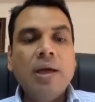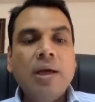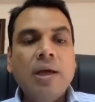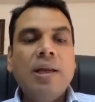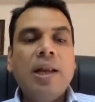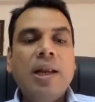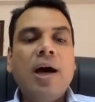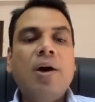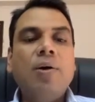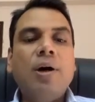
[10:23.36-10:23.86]

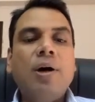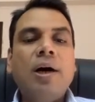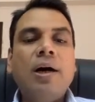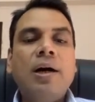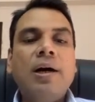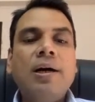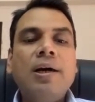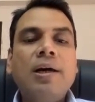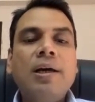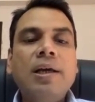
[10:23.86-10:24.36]

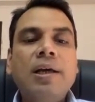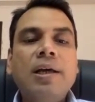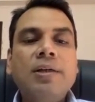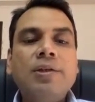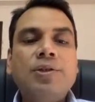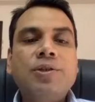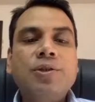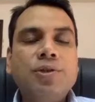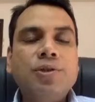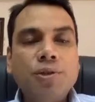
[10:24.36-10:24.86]
Now,
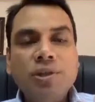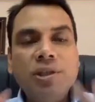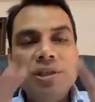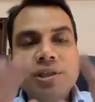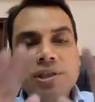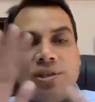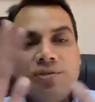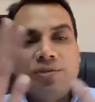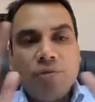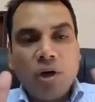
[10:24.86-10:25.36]
so
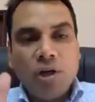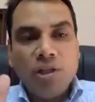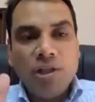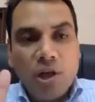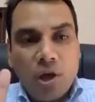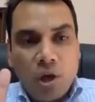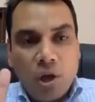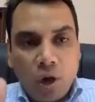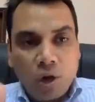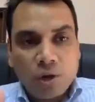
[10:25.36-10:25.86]
this is what the
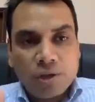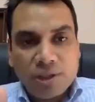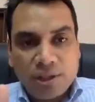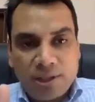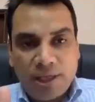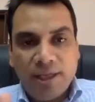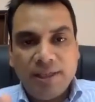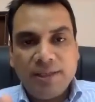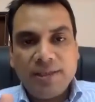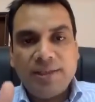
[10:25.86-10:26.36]
law
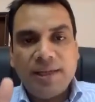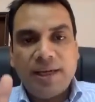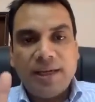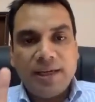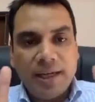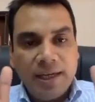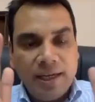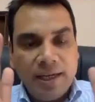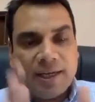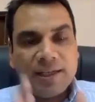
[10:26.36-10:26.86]
states,
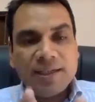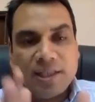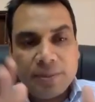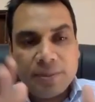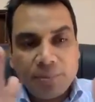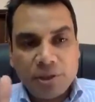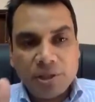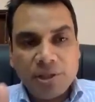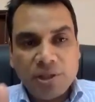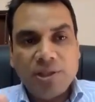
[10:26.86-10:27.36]
that in
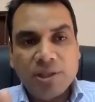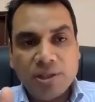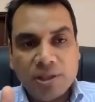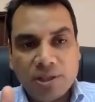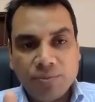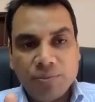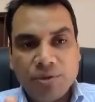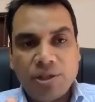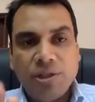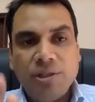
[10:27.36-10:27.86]
exceptional
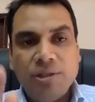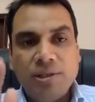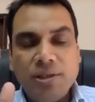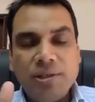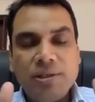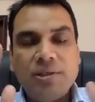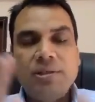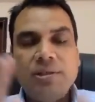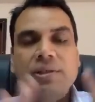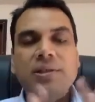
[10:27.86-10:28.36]

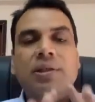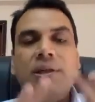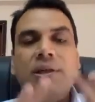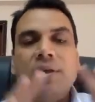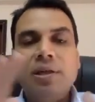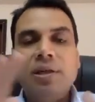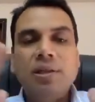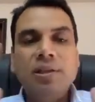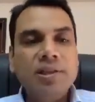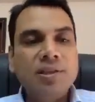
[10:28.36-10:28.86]
circumstances,
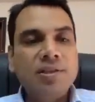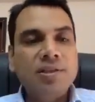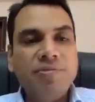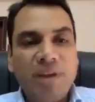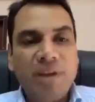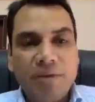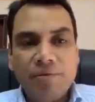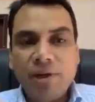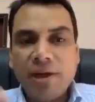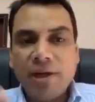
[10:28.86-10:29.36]
this
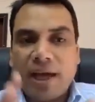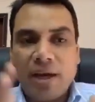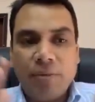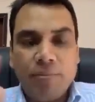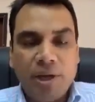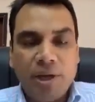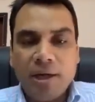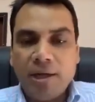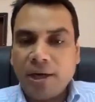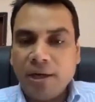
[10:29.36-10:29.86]
waiver can
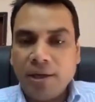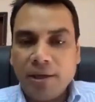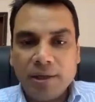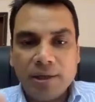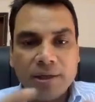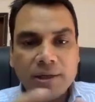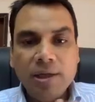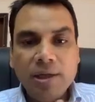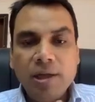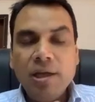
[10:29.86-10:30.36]
be granted.
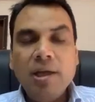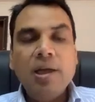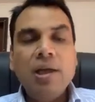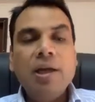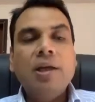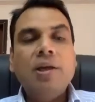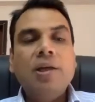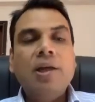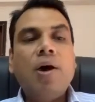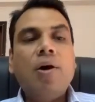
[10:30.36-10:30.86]

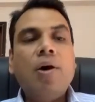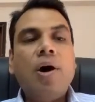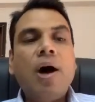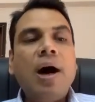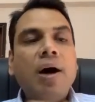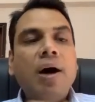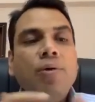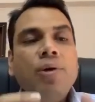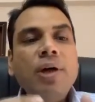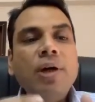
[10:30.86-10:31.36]
Now,
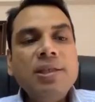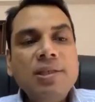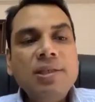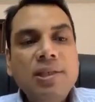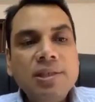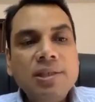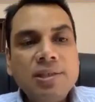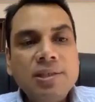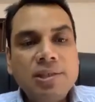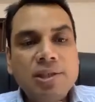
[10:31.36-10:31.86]
how has
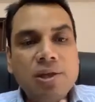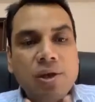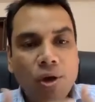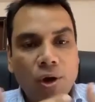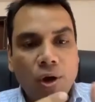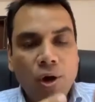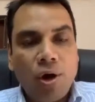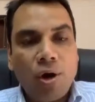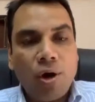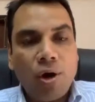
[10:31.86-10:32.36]
this
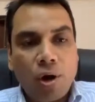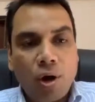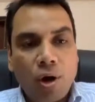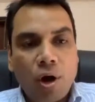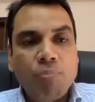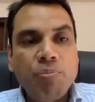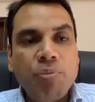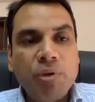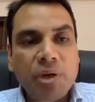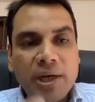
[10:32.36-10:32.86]
law
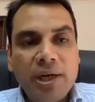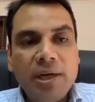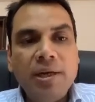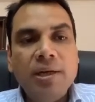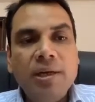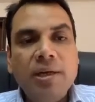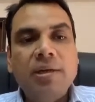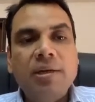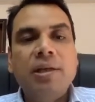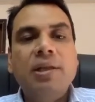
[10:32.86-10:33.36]

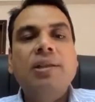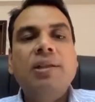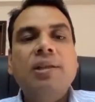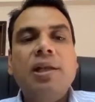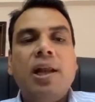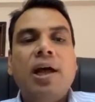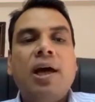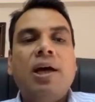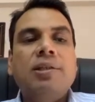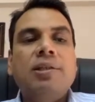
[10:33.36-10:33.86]
operated in the
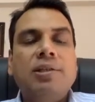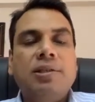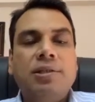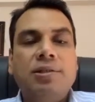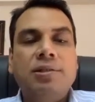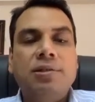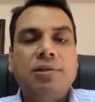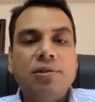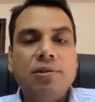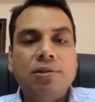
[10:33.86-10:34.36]

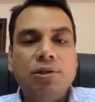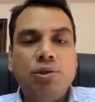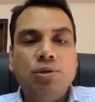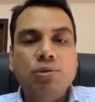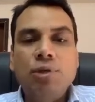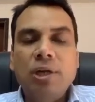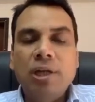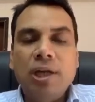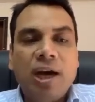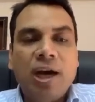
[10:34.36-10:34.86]
last
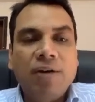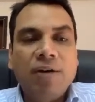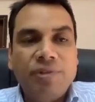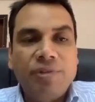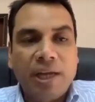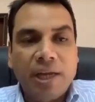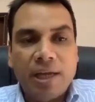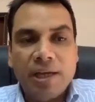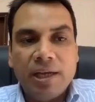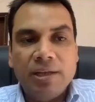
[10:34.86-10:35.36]
2.5
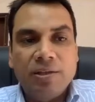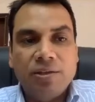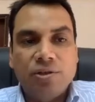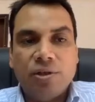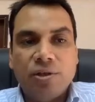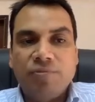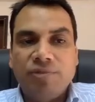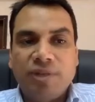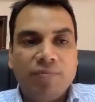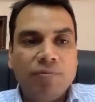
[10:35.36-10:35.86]
decades
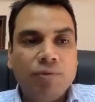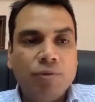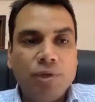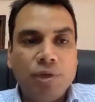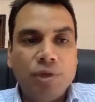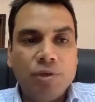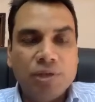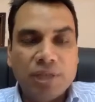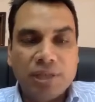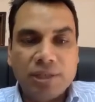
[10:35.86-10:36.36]
of
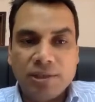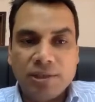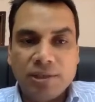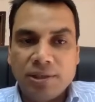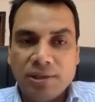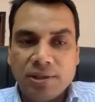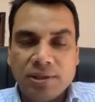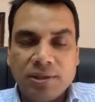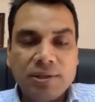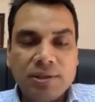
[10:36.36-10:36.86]
WTO's
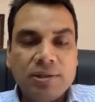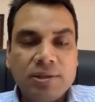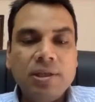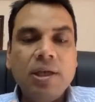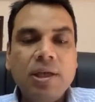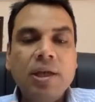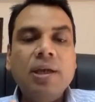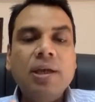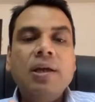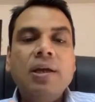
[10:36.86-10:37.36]
existence?
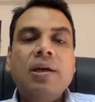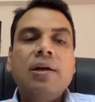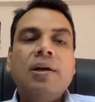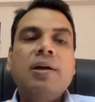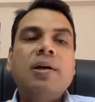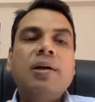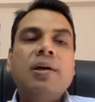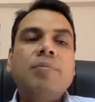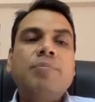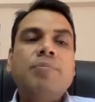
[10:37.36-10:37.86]

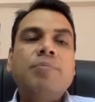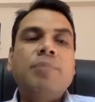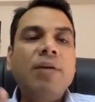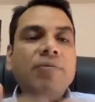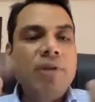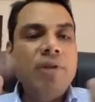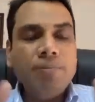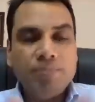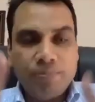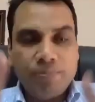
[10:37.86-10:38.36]
I
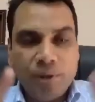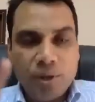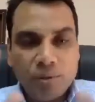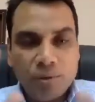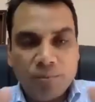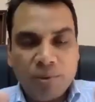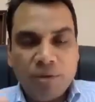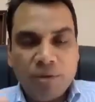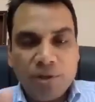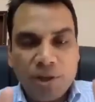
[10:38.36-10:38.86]

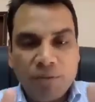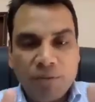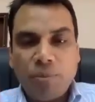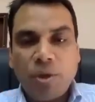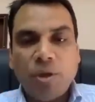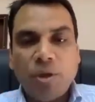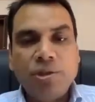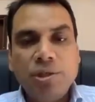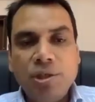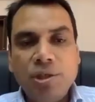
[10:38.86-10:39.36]
will, given the
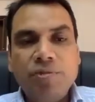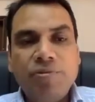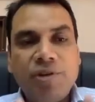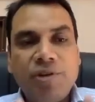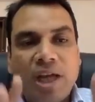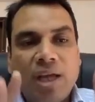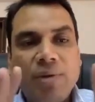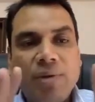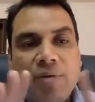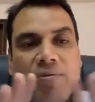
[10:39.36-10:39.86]
paucity of
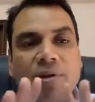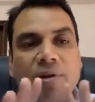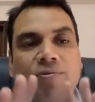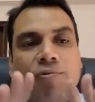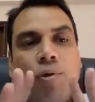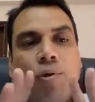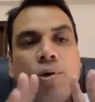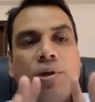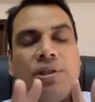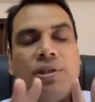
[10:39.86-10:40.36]
time, I will
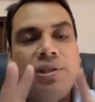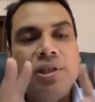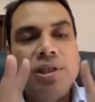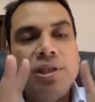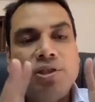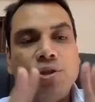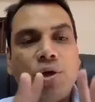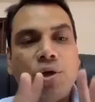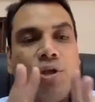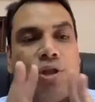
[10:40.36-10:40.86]
focus
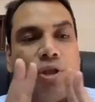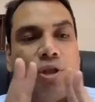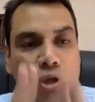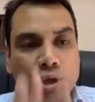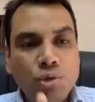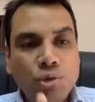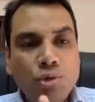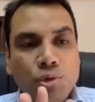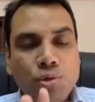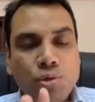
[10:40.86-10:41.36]
just on
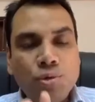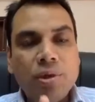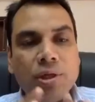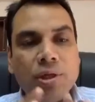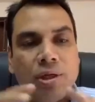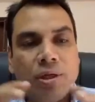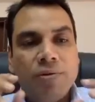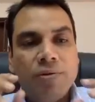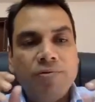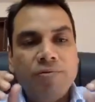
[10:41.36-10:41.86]
two
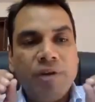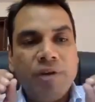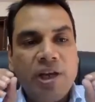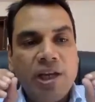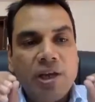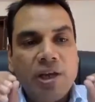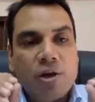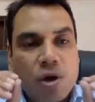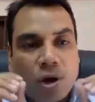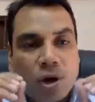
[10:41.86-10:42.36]

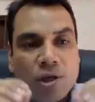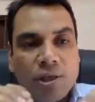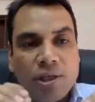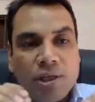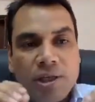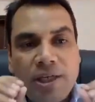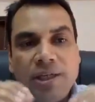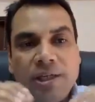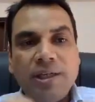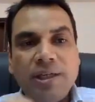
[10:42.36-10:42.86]
very
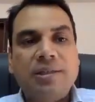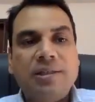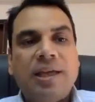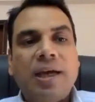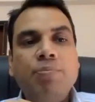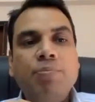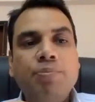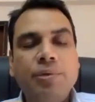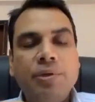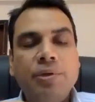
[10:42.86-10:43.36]
concrete
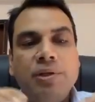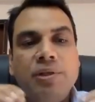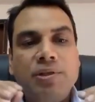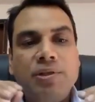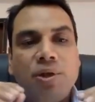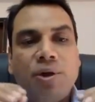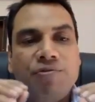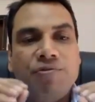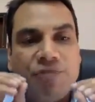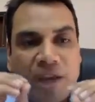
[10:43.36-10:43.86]

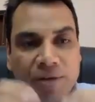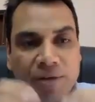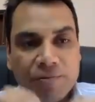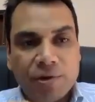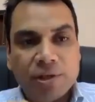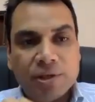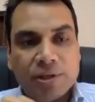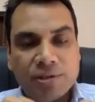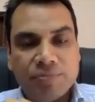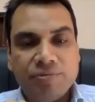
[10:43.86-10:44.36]
examples of
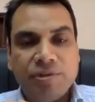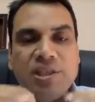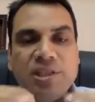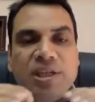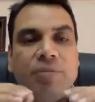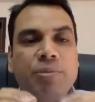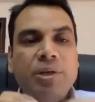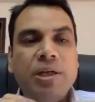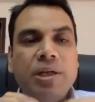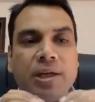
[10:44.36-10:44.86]
waivers which
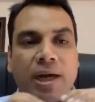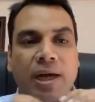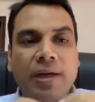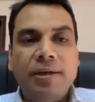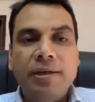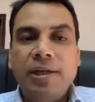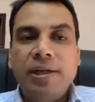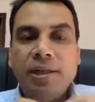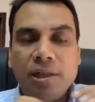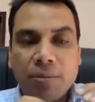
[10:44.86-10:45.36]
have been
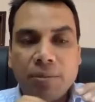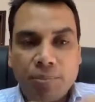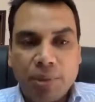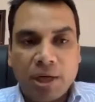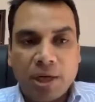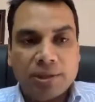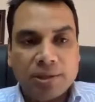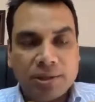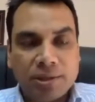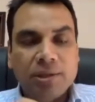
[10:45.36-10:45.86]
granted in the
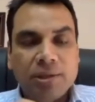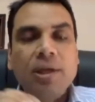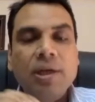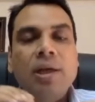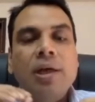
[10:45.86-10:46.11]
past.